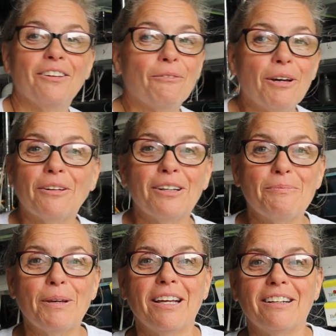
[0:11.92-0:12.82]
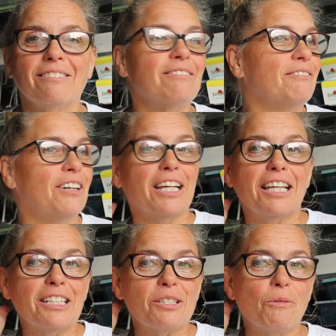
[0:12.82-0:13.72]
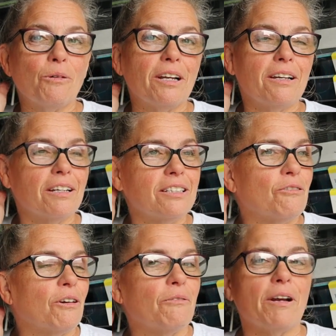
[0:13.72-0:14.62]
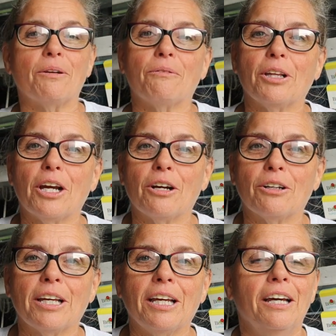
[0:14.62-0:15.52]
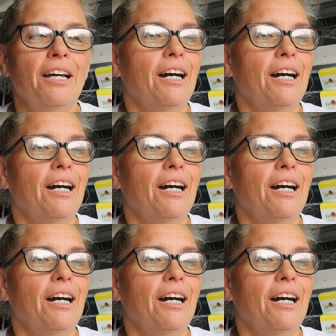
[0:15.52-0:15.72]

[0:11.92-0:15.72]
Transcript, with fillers: The weather has been funky this morning. It started raining really early.